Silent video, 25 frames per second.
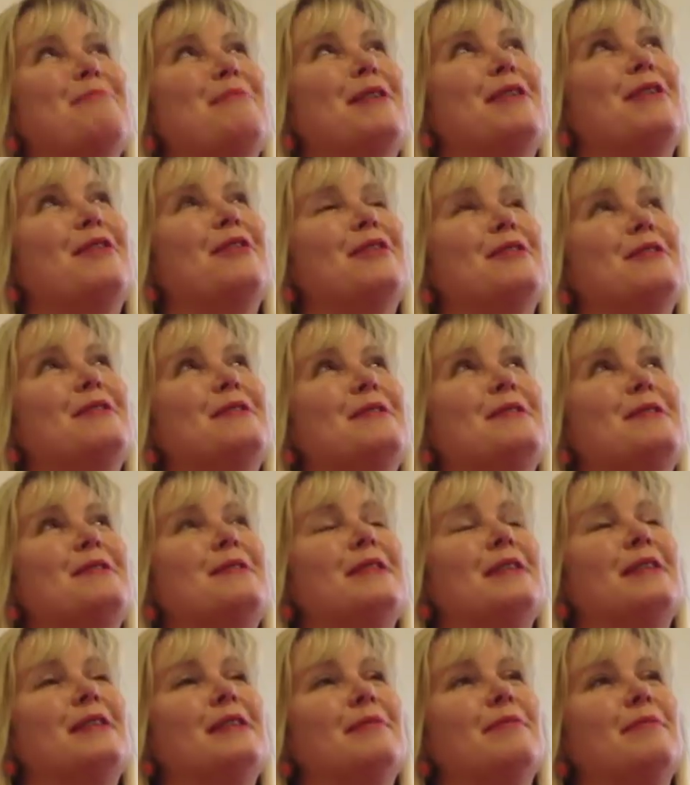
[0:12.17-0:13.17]
because
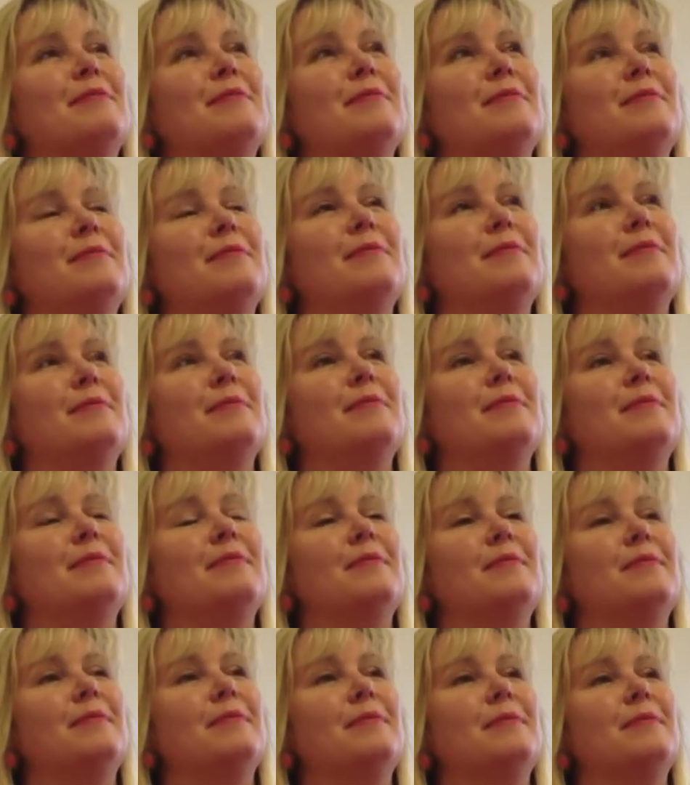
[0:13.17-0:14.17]
that
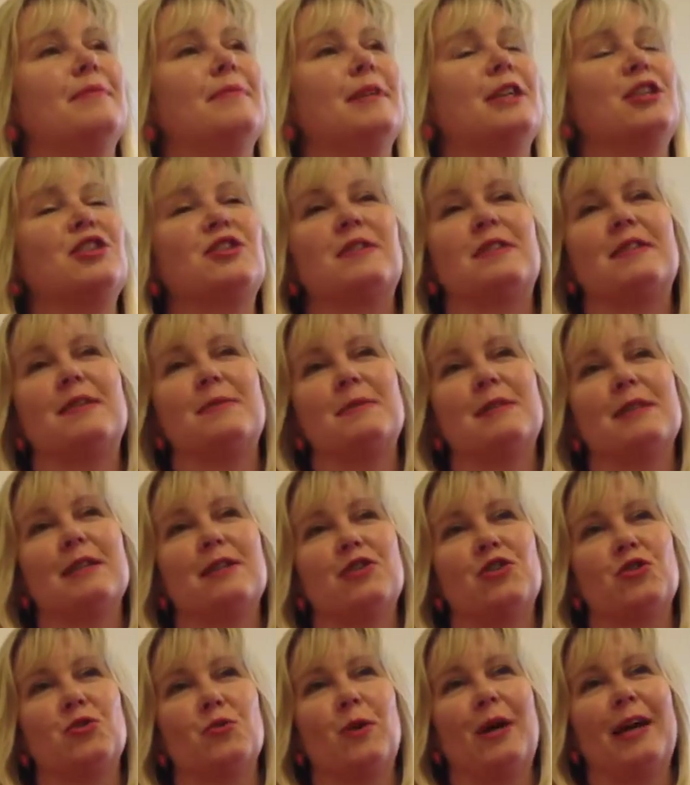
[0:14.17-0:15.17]
just seems
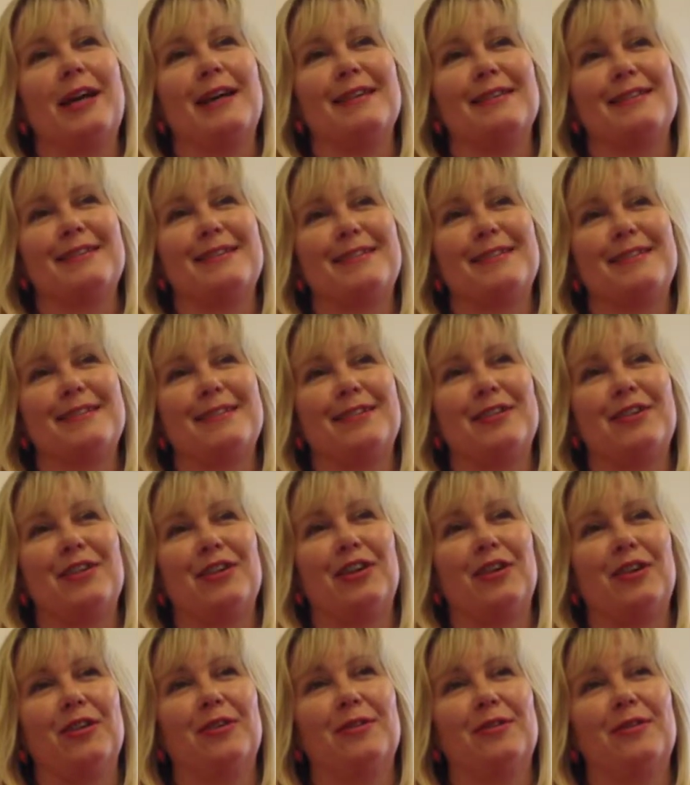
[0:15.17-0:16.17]
such a waste, you
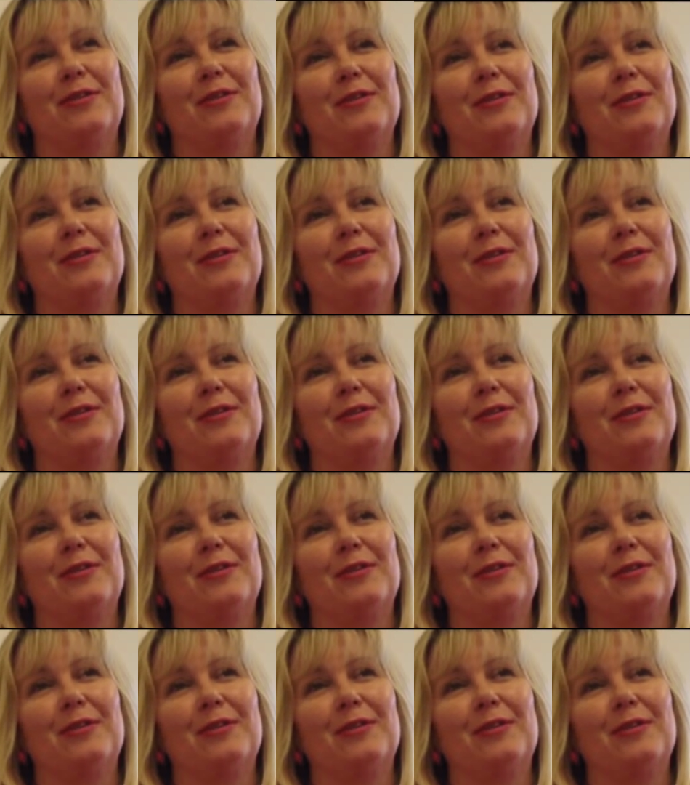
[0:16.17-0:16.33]
know.